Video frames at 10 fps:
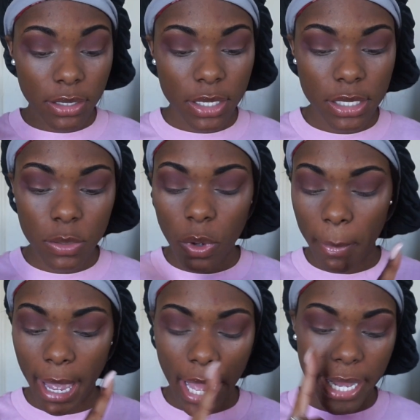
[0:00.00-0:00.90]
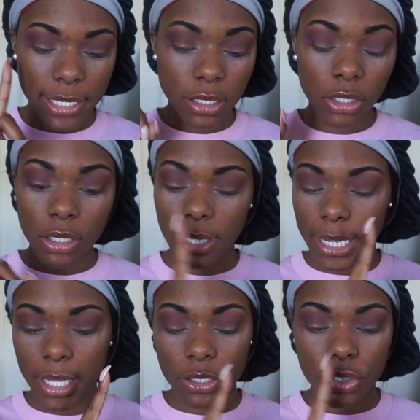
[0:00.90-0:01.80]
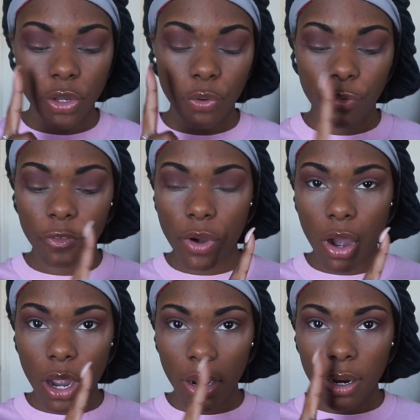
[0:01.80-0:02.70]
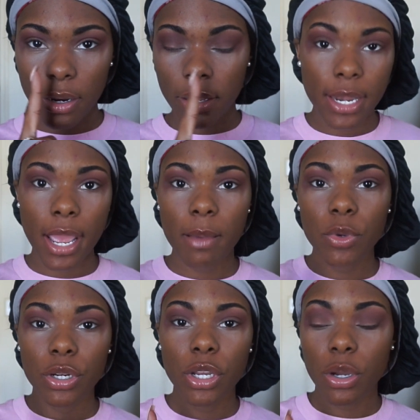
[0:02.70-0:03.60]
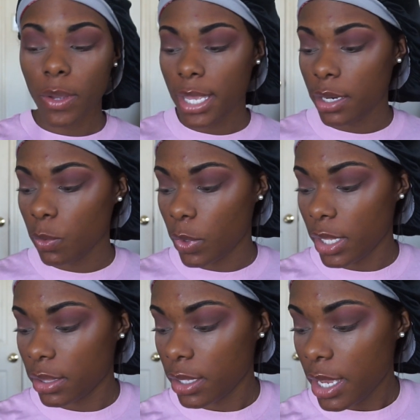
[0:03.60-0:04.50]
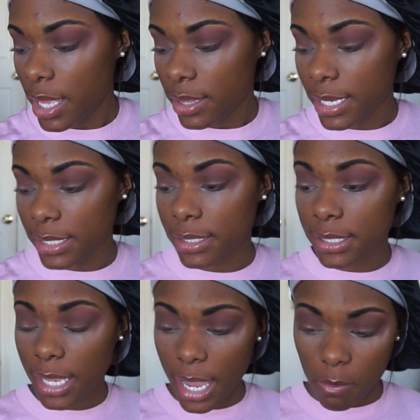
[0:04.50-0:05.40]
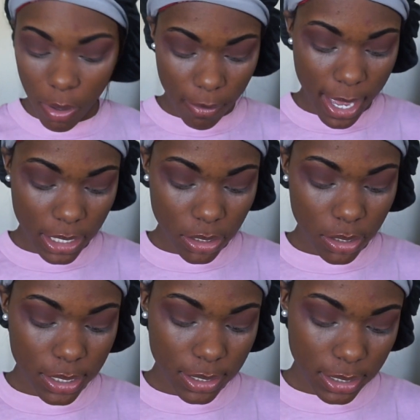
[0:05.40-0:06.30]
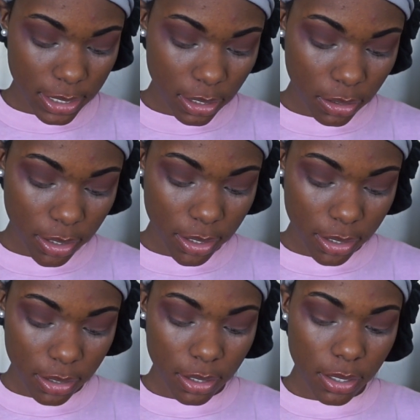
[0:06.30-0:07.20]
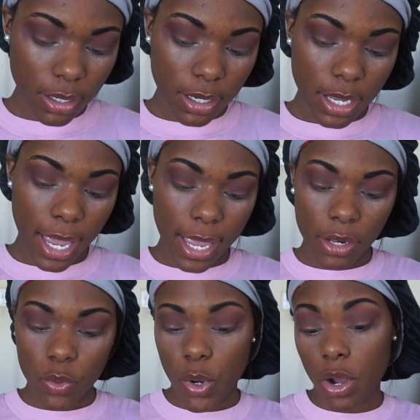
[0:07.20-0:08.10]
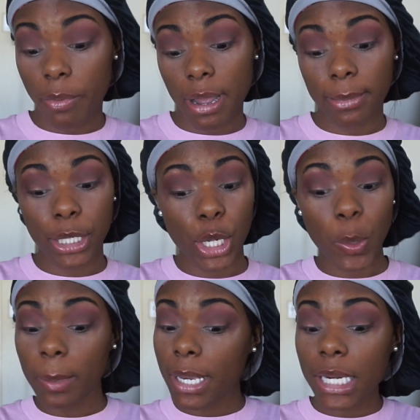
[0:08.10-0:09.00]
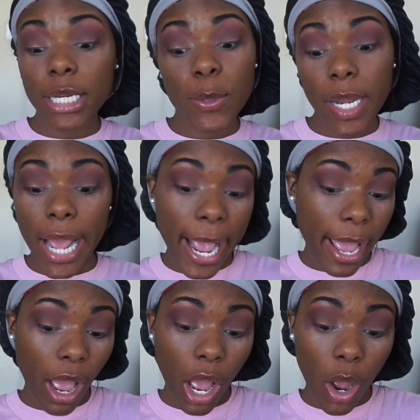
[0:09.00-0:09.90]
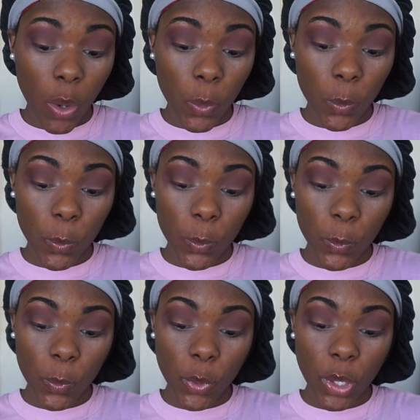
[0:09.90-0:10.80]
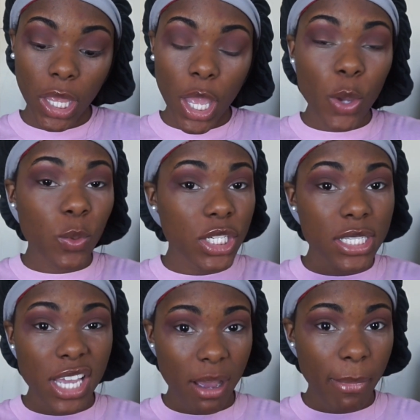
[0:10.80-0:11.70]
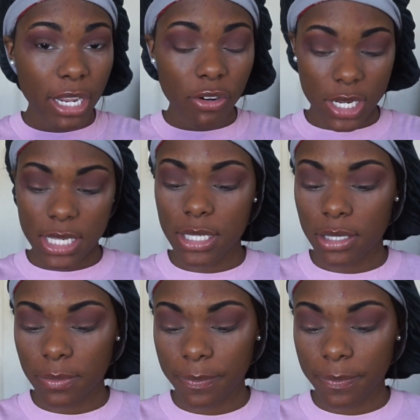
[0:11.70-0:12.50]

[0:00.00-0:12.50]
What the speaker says: So this is what my eyes look like so far. Now I'm gonna go in with that same Master Concealer. And you all probably know what I'm gonna do now, which is cut my crease.